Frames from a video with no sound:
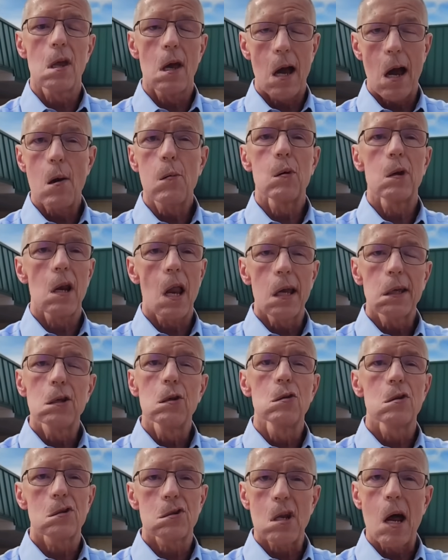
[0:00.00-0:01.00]
I would like
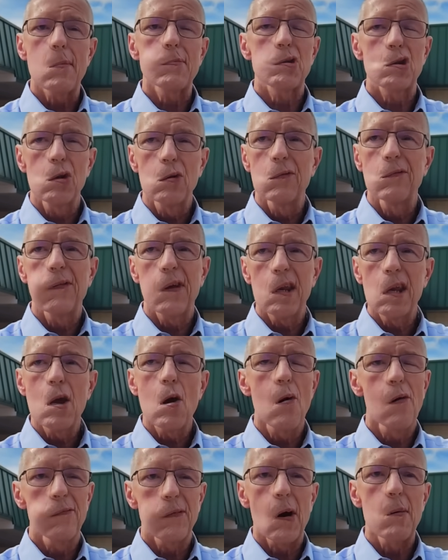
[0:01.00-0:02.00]
you to stop shooting
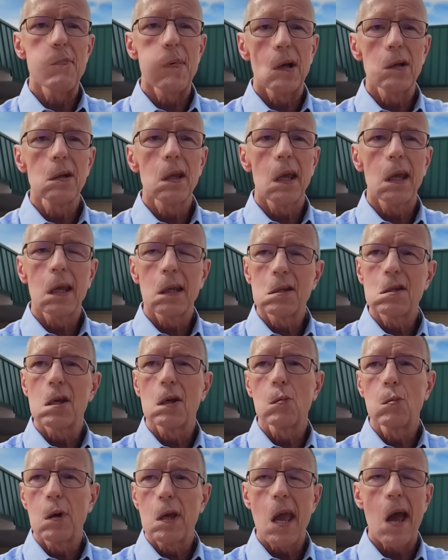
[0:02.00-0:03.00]
video of our building
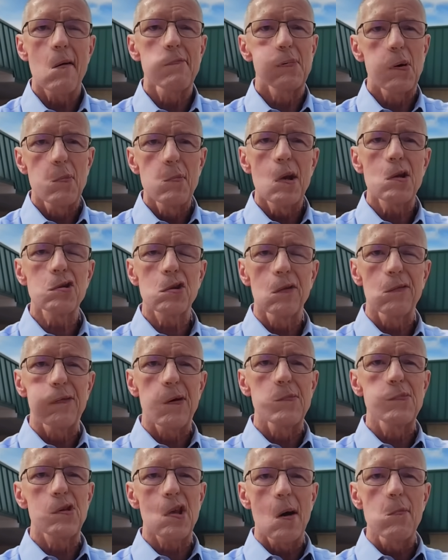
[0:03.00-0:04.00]
until we have permission
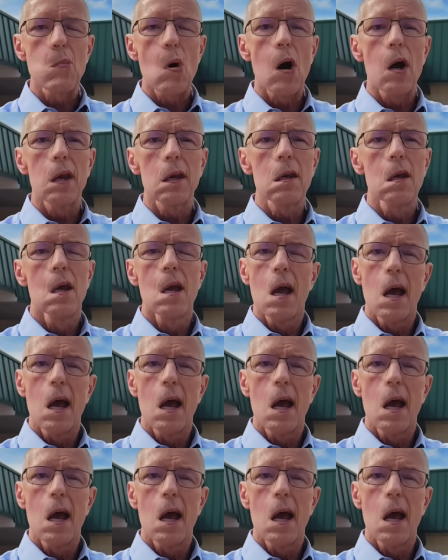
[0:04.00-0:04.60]
from someone,